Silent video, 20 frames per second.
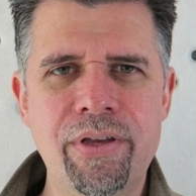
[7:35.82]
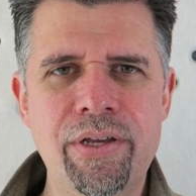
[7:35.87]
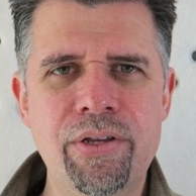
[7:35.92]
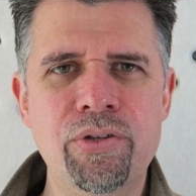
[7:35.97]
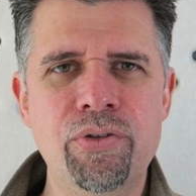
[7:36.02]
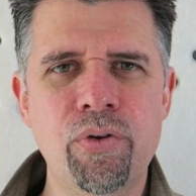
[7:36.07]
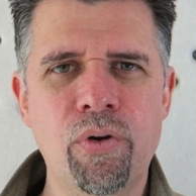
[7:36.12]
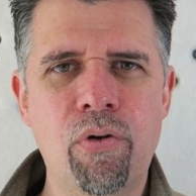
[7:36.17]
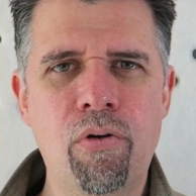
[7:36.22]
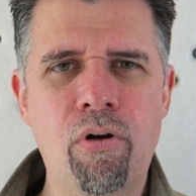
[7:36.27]

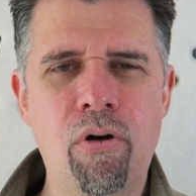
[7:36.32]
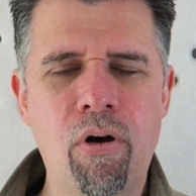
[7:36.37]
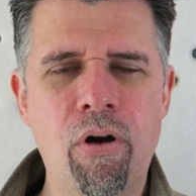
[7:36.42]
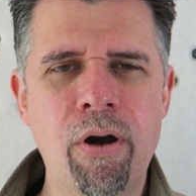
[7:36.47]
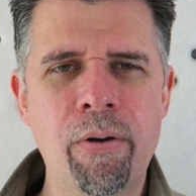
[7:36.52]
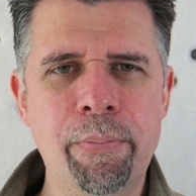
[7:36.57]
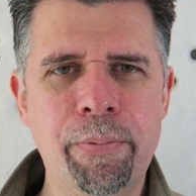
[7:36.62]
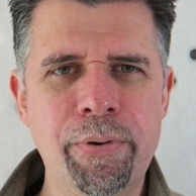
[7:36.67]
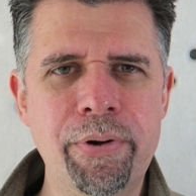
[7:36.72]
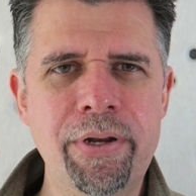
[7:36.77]
these
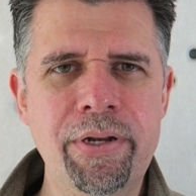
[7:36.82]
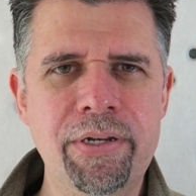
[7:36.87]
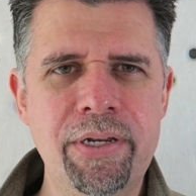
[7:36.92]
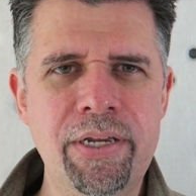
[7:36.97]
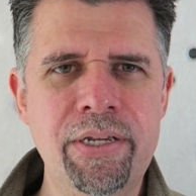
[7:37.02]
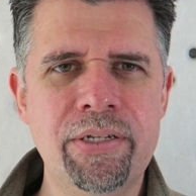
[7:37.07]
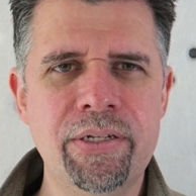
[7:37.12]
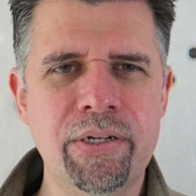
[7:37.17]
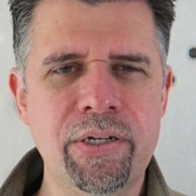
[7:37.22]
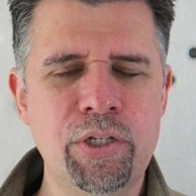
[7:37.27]
are pretty
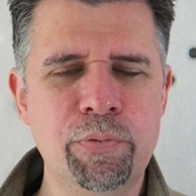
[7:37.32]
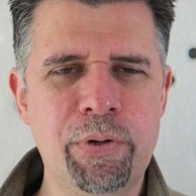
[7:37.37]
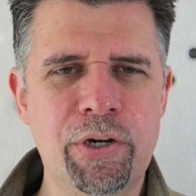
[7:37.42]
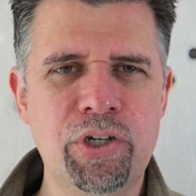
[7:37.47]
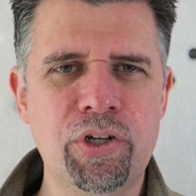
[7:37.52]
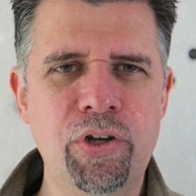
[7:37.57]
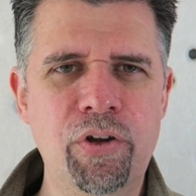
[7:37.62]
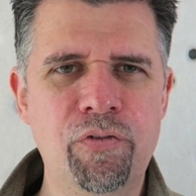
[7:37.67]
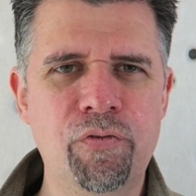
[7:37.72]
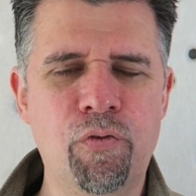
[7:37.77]
decent,
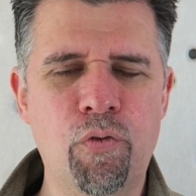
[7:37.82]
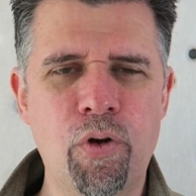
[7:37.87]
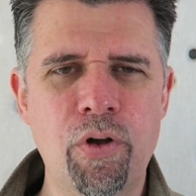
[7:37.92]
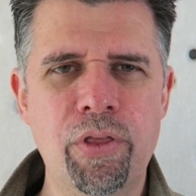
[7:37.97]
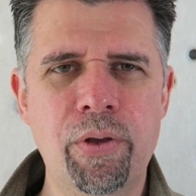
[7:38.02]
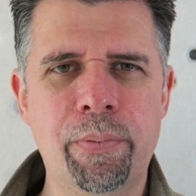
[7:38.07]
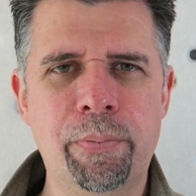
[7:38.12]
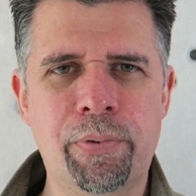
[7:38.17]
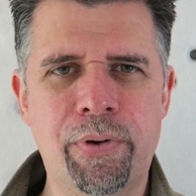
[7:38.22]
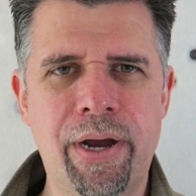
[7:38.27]
especially for
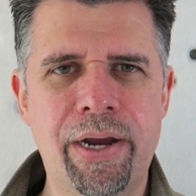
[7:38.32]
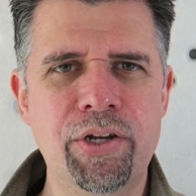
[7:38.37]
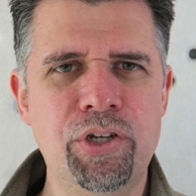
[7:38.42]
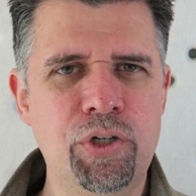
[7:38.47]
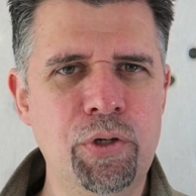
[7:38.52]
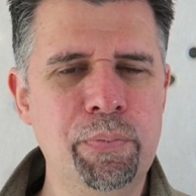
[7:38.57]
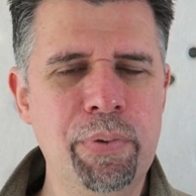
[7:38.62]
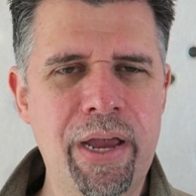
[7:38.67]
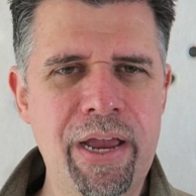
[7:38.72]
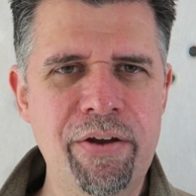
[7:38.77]
the
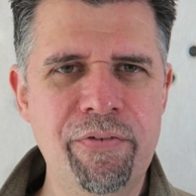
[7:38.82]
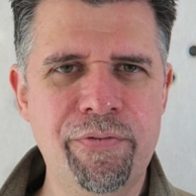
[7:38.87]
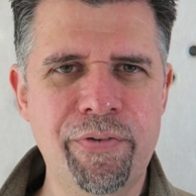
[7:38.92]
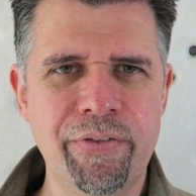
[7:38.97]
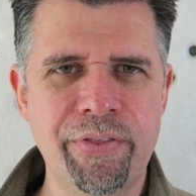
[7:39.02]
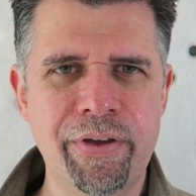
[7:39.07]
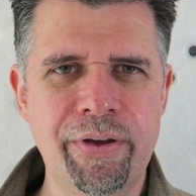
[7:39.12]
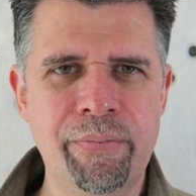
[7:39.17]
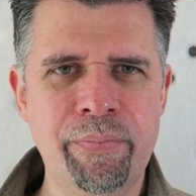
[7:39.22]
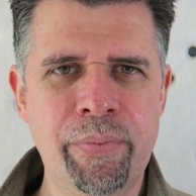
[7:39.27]
price you pay
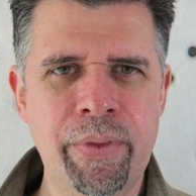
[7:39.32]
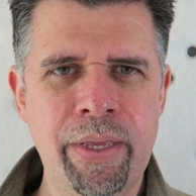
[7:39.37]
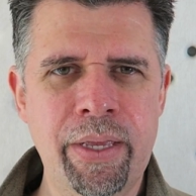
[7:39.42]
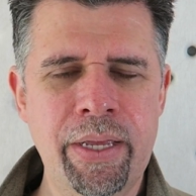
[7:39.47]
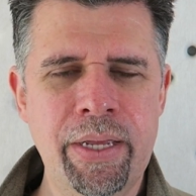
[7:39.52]
for them.